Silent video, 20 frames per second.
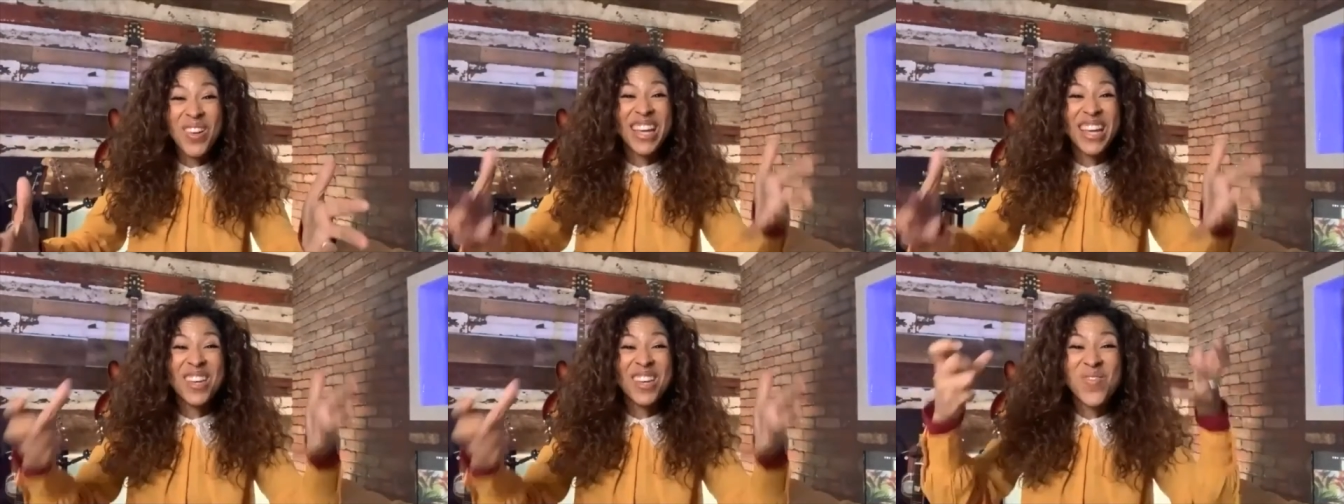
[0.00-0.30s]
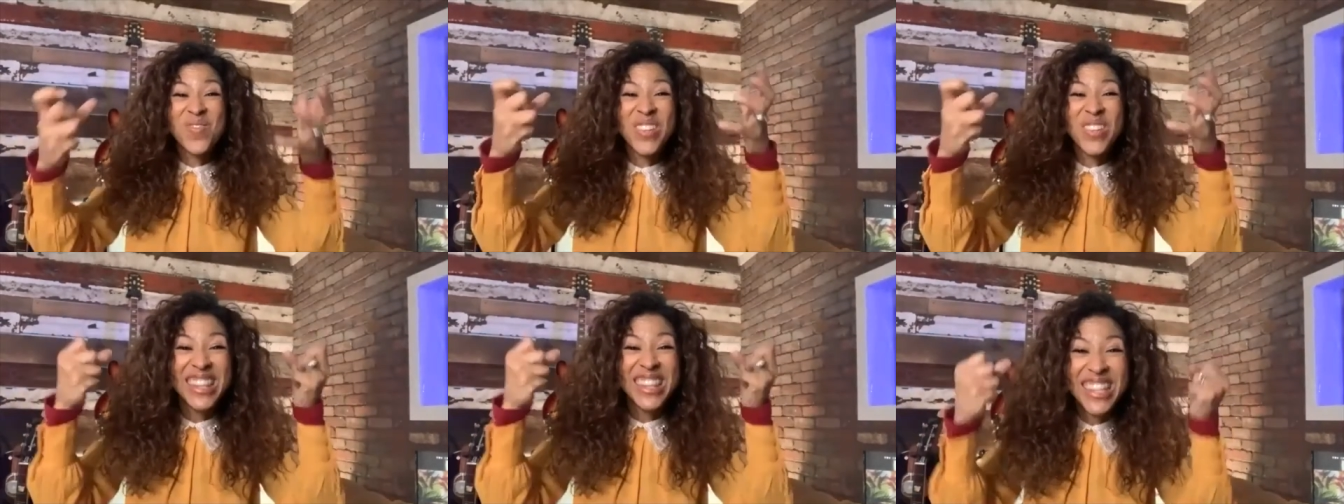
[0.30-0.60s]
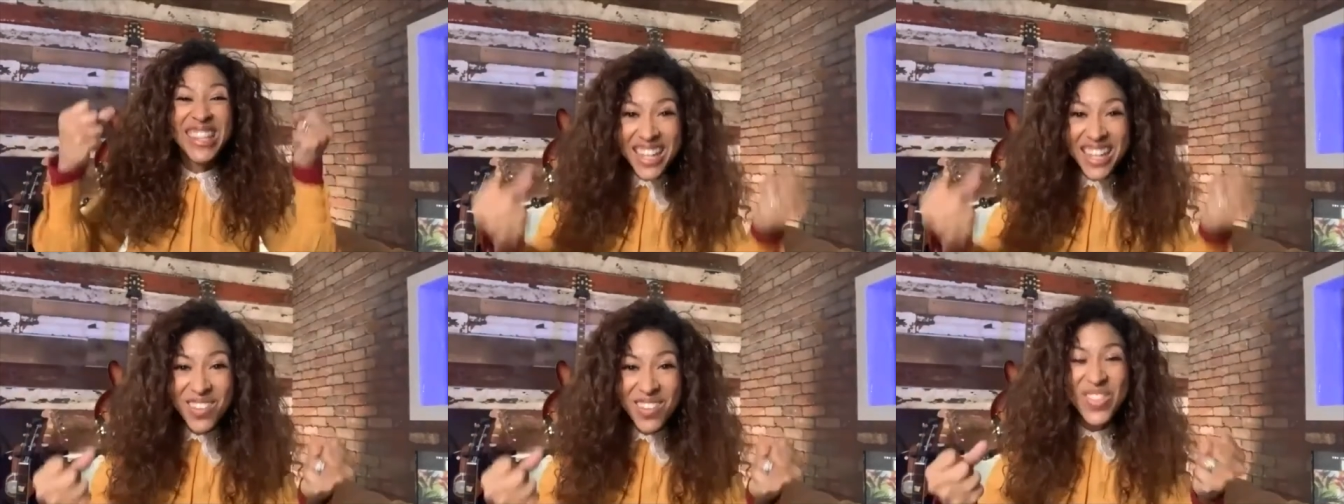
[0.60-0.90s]
Can you
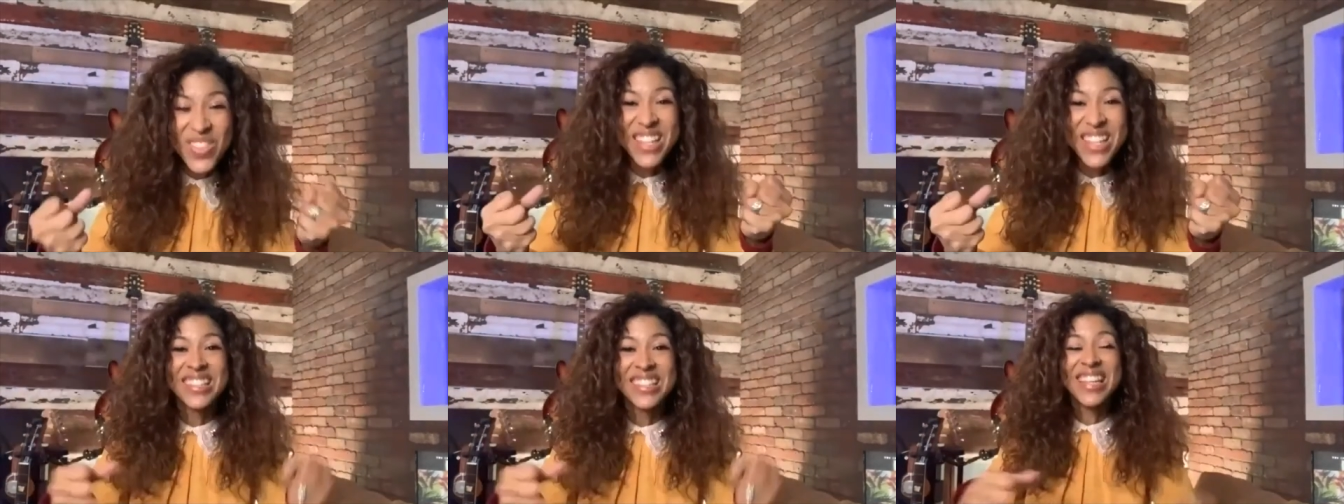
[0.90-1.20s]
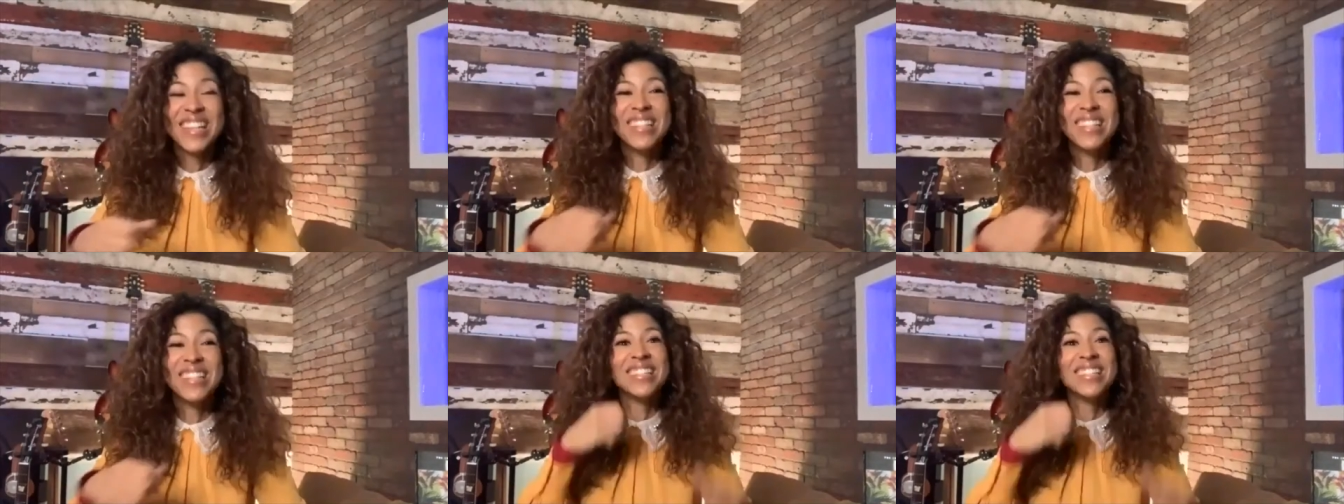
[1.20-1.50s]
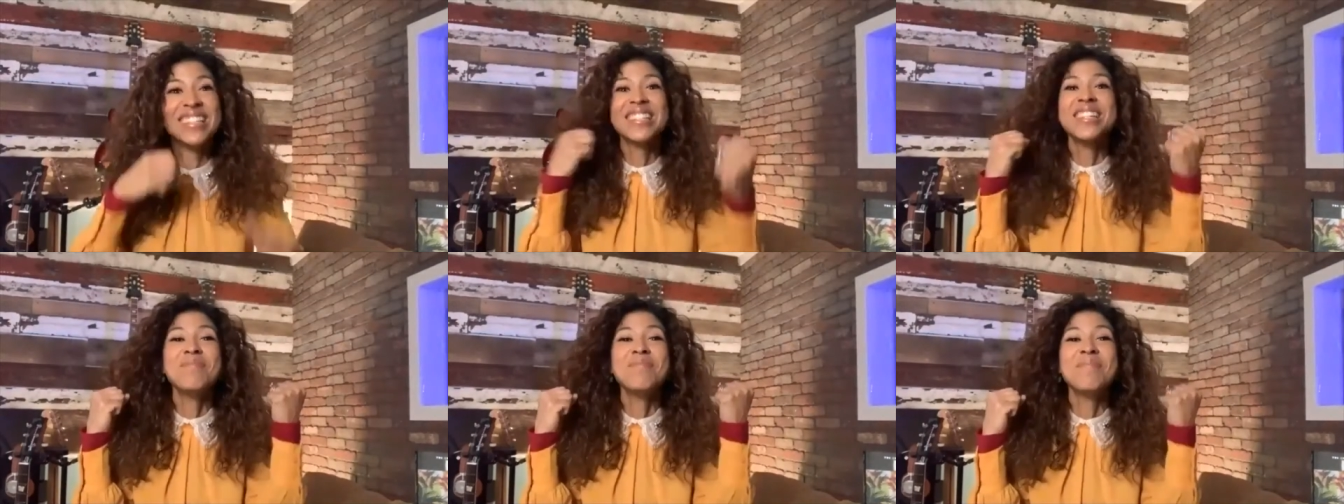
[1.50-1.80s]
believe this? And
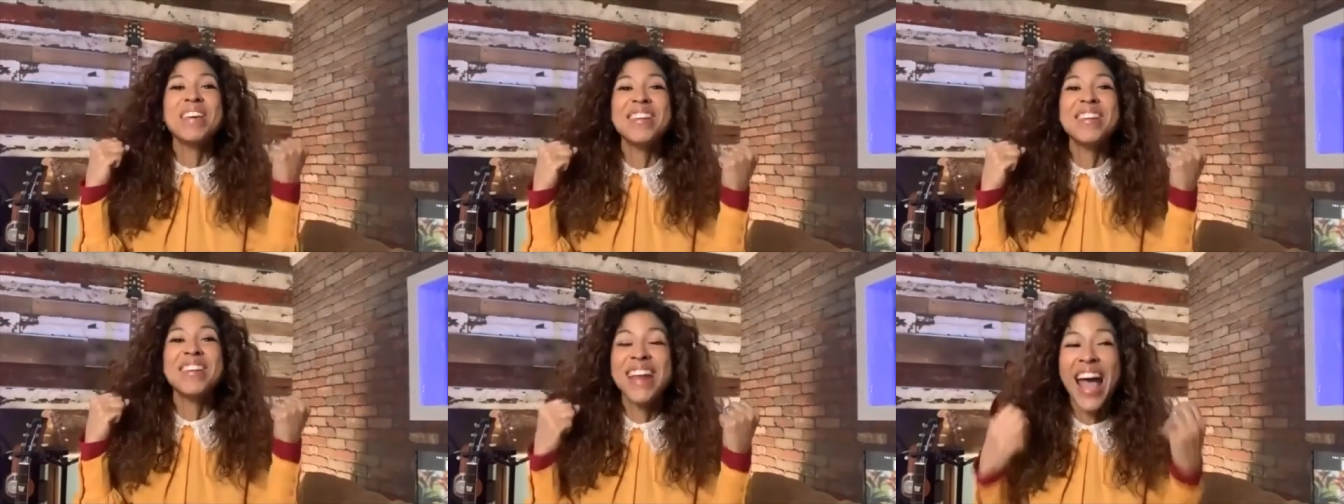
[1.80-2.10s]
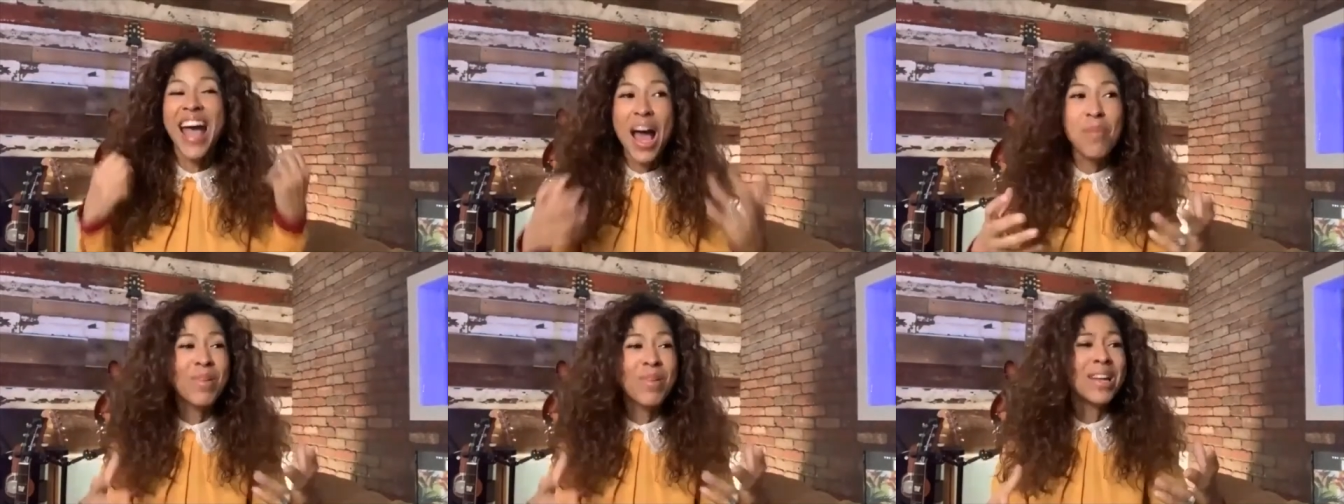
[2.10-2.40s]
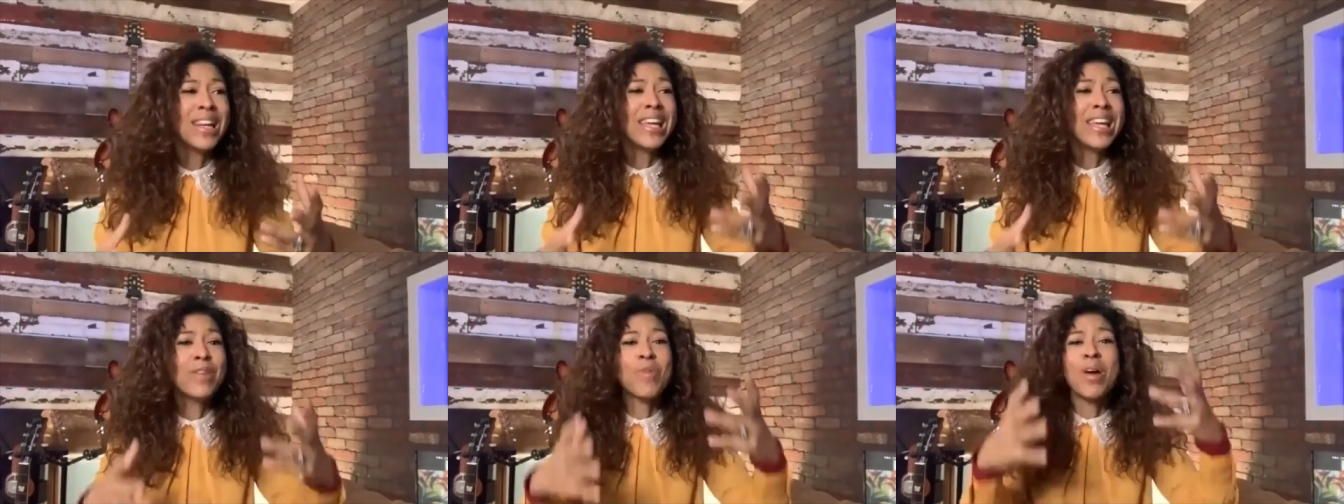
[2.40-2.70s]
Disney made it
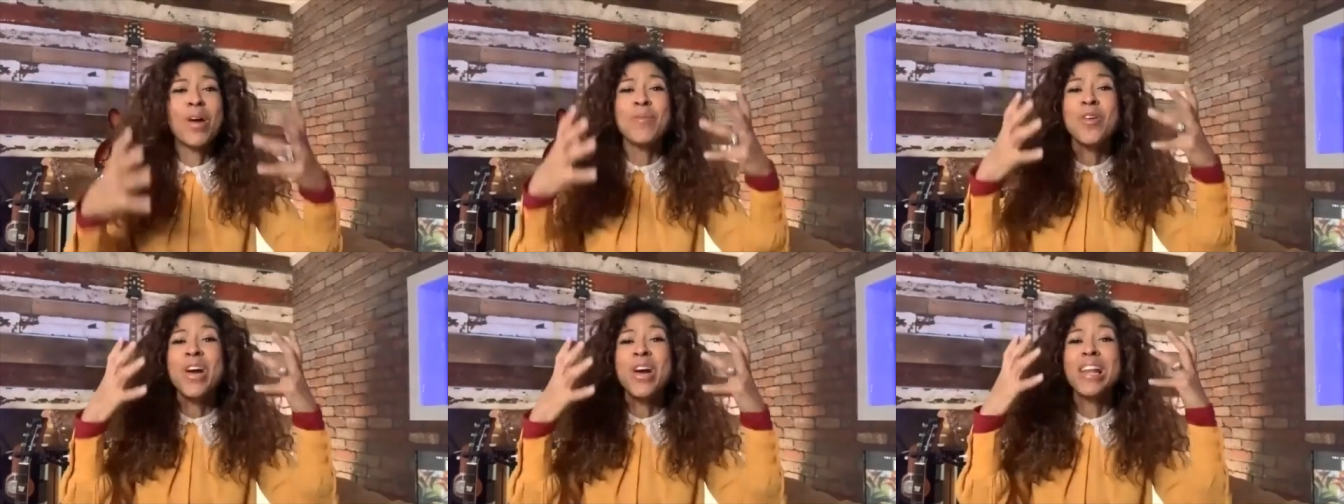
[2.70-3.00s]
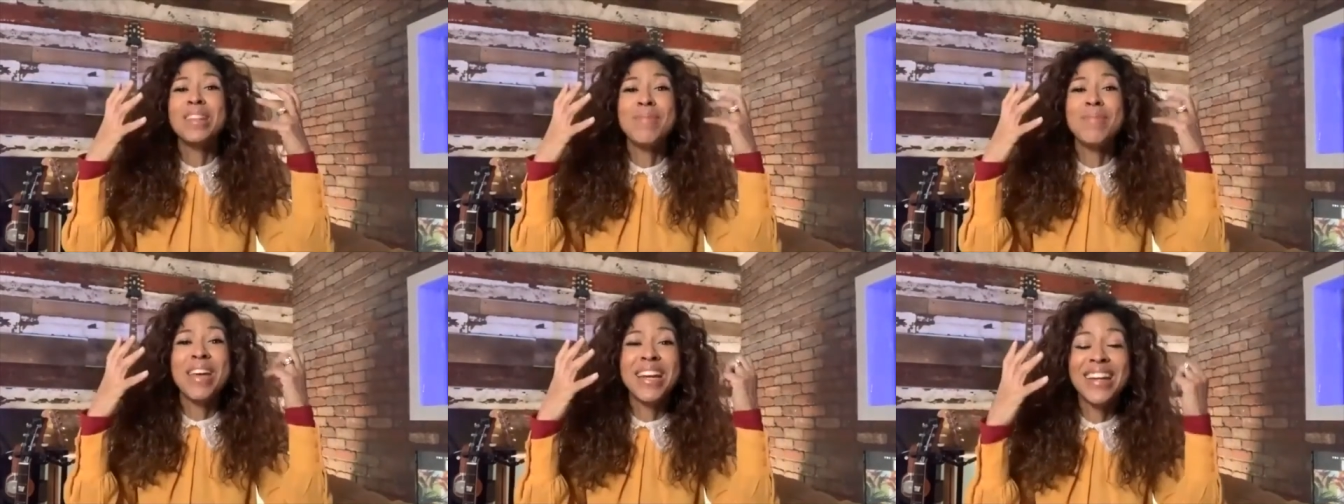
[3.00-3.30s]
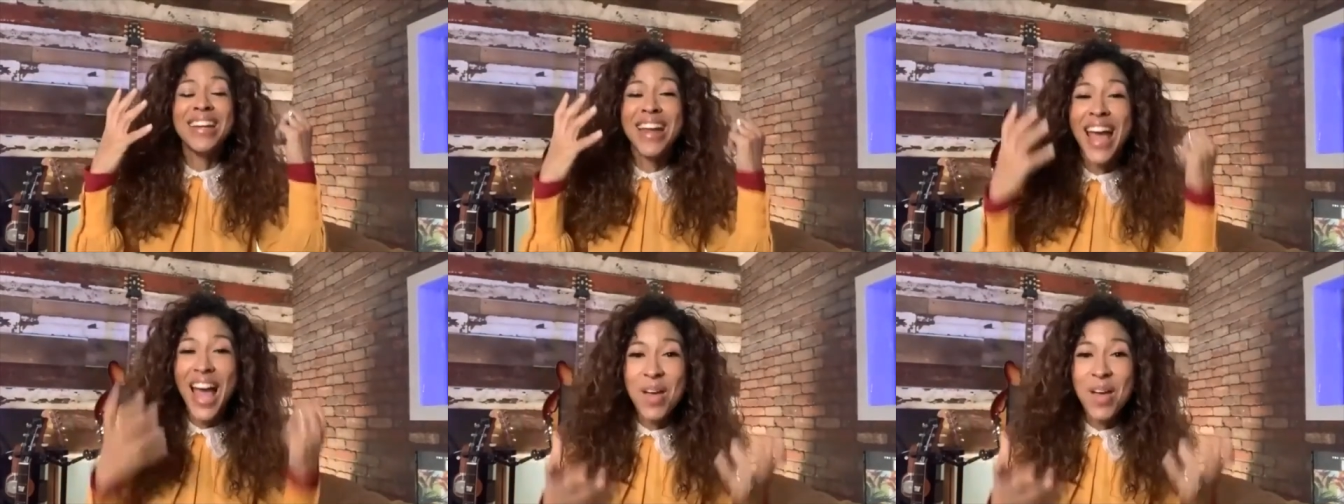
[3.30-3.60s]
happen. Lin-Manuel made
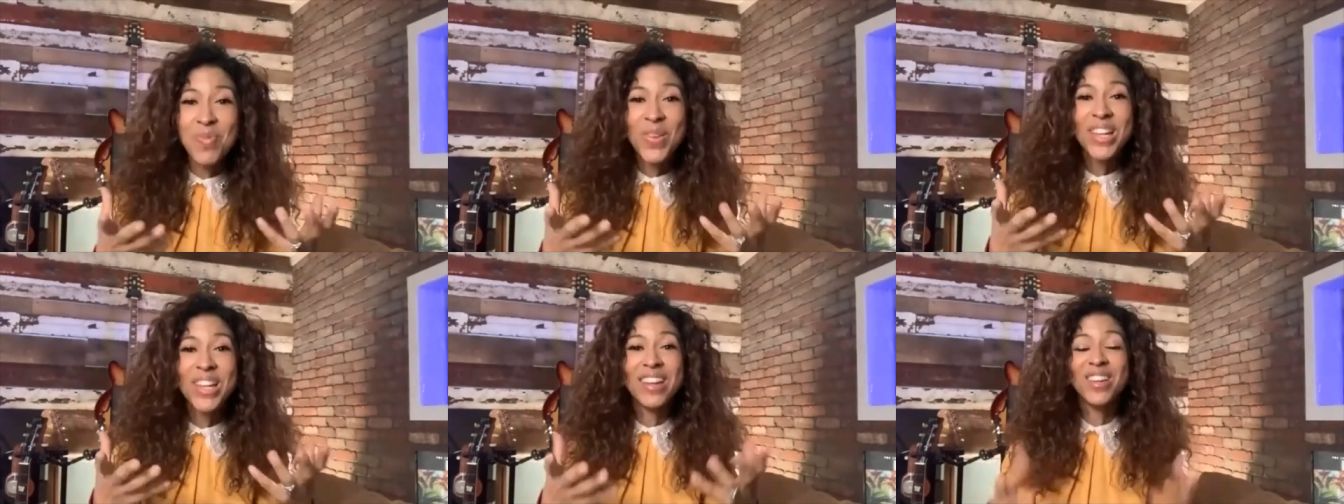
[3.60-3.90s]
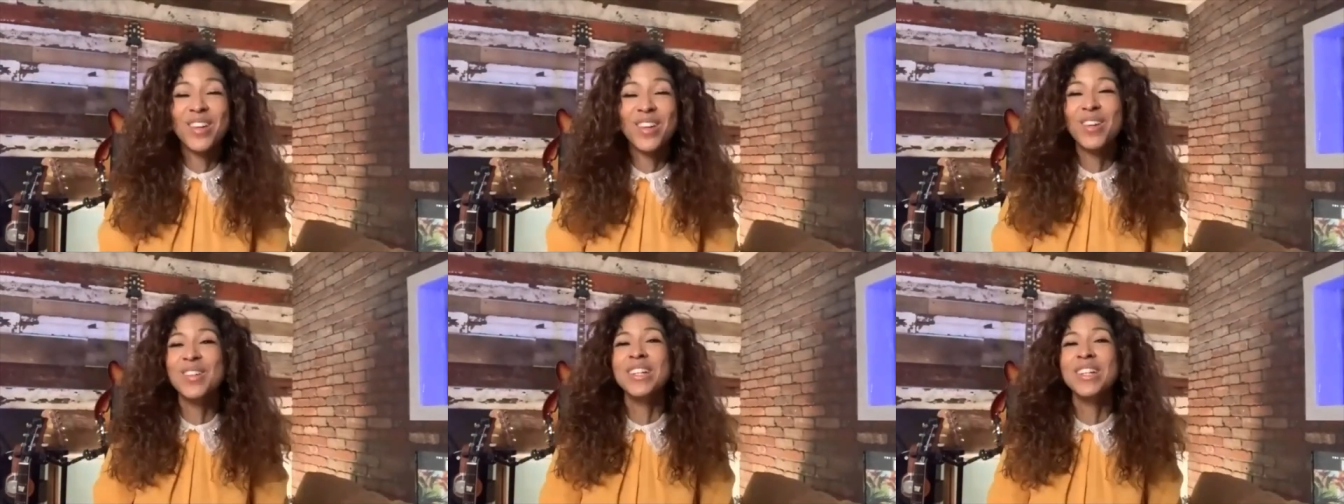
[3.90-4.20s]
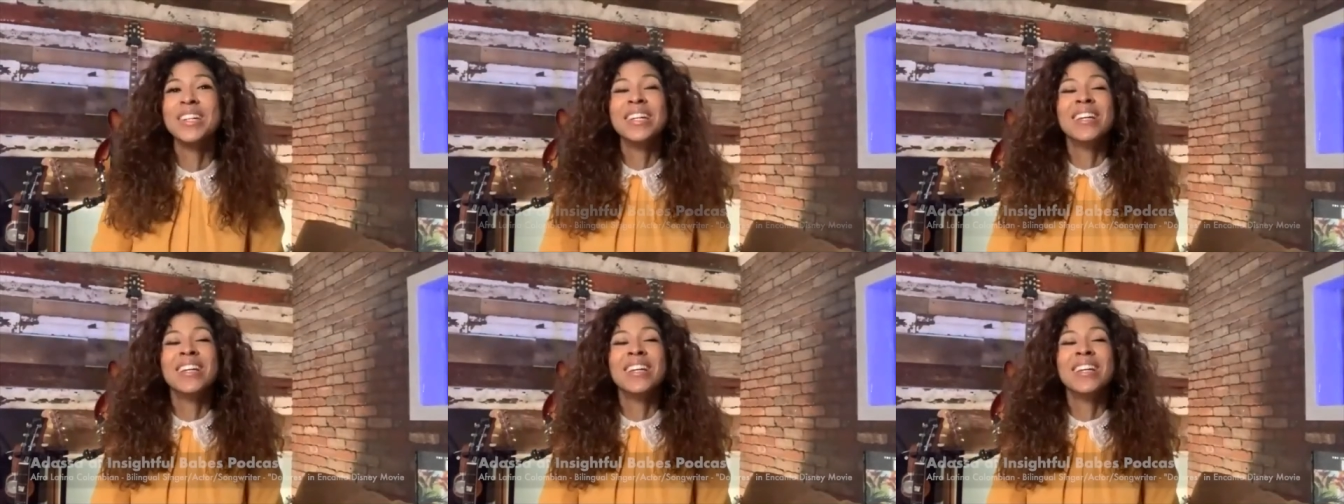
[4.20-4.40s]
it happen, you know?